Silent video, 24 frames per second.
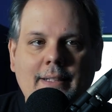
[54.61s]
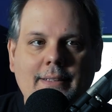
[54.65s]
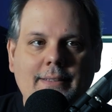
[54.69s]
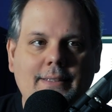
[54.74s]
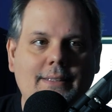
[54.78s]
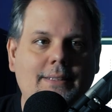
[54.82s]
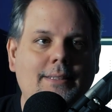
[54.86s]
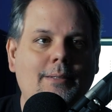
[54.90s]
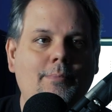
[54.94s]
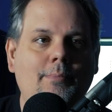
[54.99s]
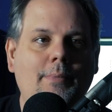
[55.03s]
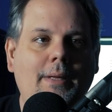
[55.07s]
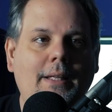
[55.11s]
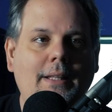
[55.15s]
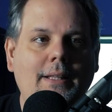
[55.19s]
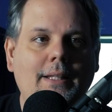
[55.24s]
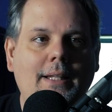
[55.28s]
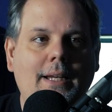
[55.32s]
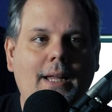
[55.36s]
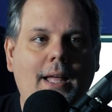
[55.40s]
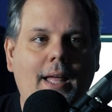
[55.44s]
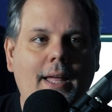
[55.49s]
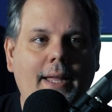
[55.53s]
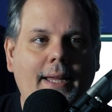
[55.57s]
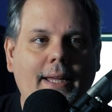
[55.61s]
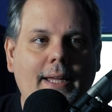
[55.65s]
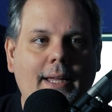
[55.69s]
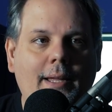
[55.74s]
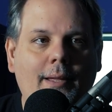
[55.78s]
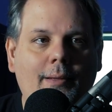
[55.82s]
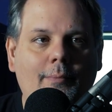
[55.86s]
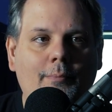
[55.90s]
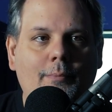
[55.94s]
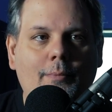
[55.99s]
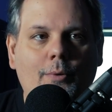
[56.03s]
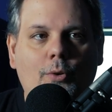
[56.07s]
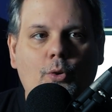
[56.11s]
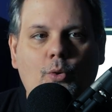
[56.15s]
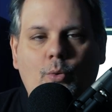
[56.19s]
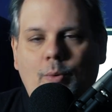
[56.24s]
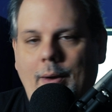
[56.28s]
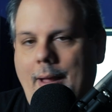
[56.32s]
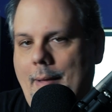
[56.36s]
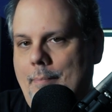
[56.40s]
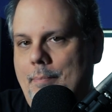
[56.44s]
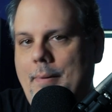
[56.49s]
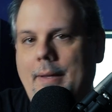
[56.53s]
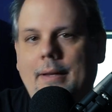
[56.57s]
doesn't mean that I am
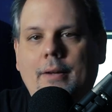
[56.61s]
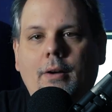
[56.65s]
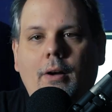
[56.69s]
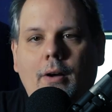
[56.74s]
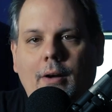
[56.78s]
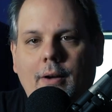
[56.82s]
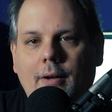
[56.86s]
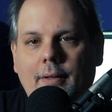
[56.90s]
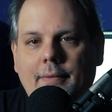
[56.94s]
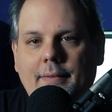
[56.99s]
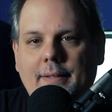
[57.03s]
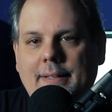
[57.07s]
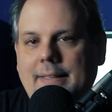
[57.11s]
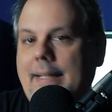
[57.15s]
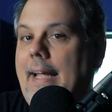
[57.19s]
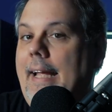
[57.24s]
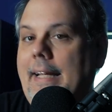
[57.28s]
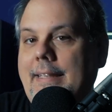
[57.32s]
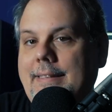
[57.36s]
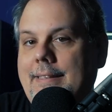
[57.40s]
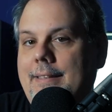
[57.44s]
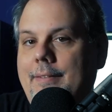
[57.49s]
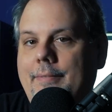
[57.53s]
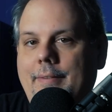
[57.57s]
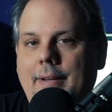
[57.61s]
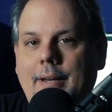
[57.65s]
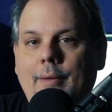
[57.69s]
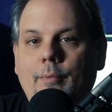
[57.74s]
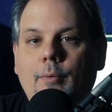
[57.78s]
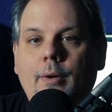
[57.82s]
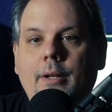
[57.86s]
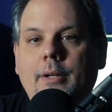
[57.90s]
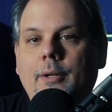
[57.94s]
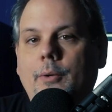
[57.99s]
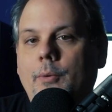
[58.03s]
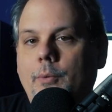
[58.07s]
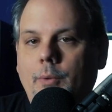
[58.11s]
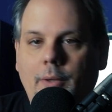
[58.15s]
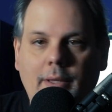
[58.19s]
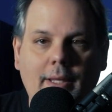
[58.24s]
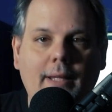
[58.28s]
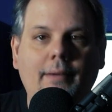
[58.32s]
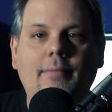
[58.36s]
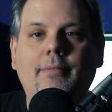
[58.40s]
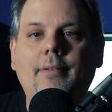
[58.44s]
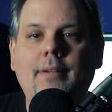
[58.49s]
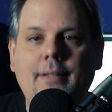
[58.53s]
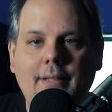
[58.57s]
crapping on the taste of anyone who
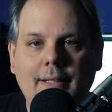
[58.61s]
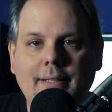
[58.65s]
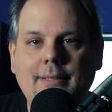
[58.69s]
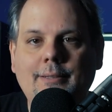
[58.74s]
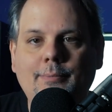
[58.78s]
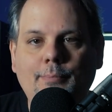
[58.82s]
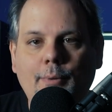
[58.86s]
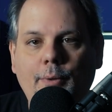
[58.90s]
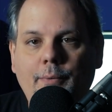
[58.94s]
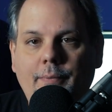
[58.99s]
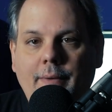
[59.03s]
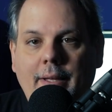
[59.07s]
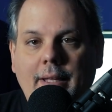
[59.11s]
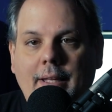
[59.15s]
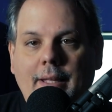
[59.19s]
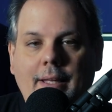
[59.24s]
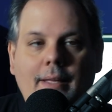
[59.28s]
loved this movie.